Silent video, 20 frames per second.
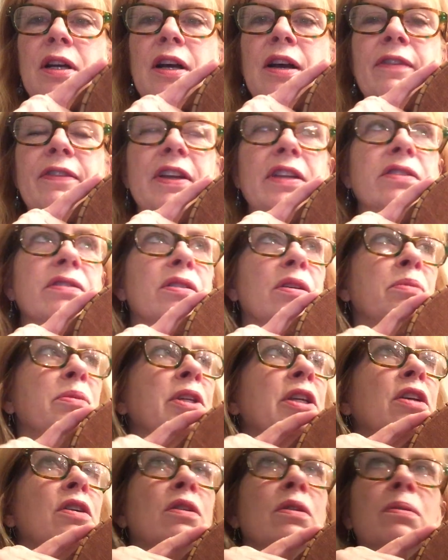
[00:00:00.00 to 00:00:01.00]
I've had so
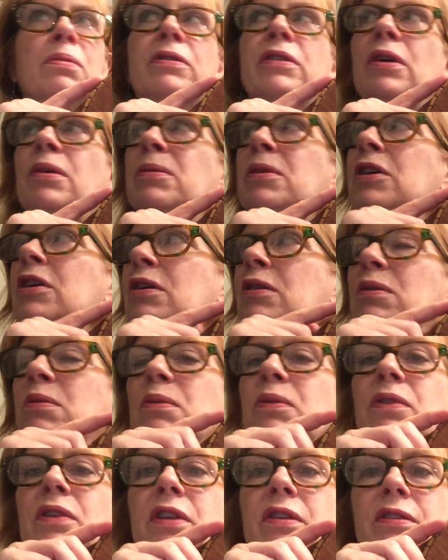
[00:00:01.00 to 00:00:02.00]
many hoops come and go
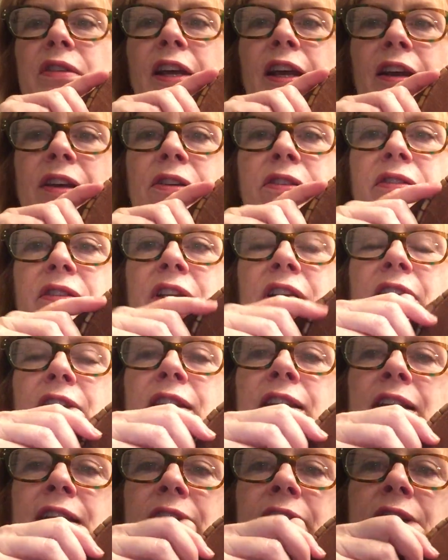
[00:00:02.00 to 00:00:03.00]
through this house, and I
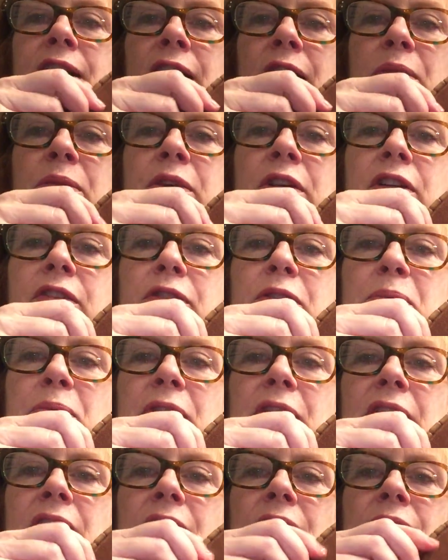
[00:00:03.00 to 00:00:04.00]
think I got rid of them
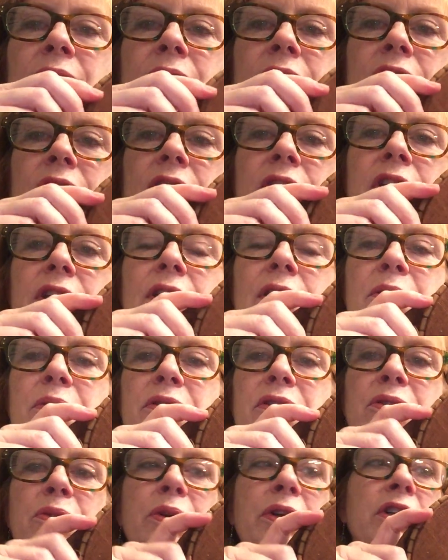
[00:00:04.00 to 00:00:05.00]
thinking that I
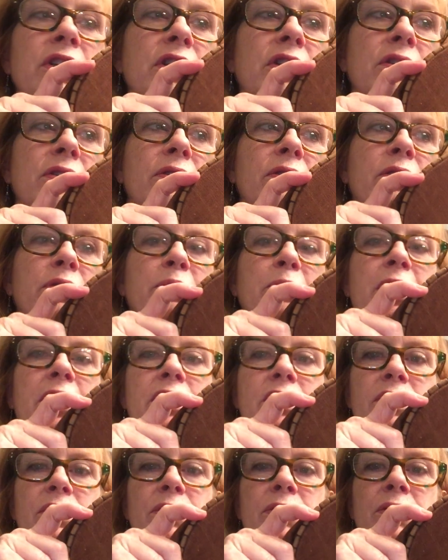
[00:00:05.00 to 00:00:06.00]
was going to use my
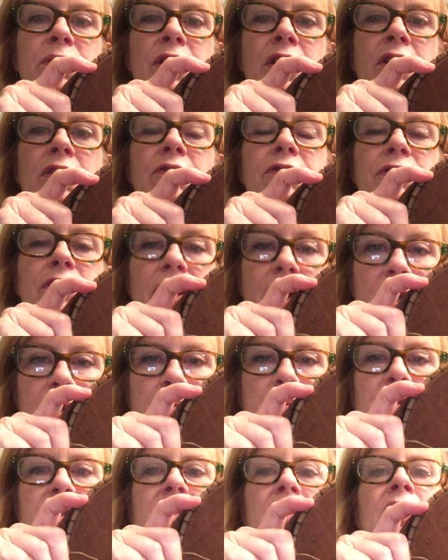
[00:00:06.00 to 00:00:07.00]
new
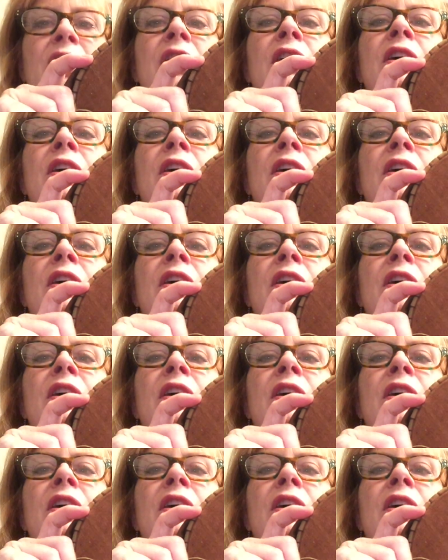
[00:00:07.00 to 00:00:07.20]
frames.